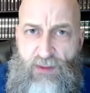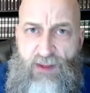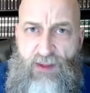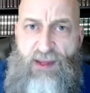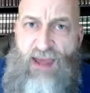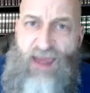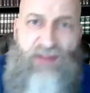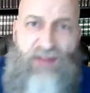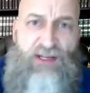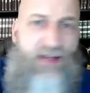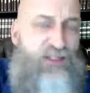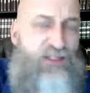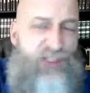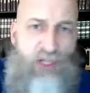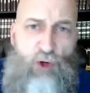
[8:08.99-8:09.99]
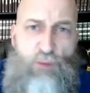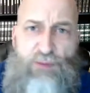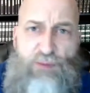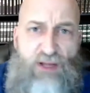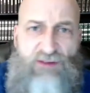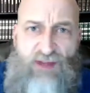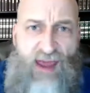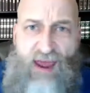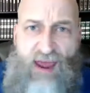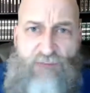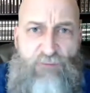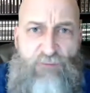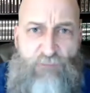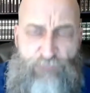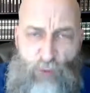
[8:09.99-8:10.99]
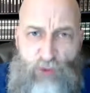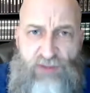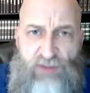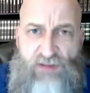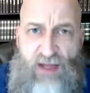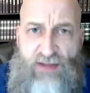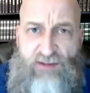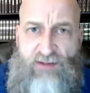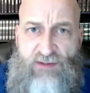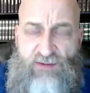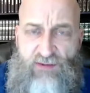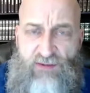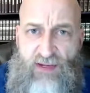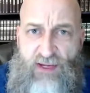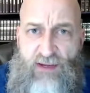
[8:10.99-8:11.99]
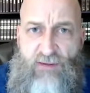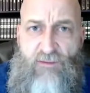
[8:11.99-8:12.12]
And yet, Job doesn't have the foresight to see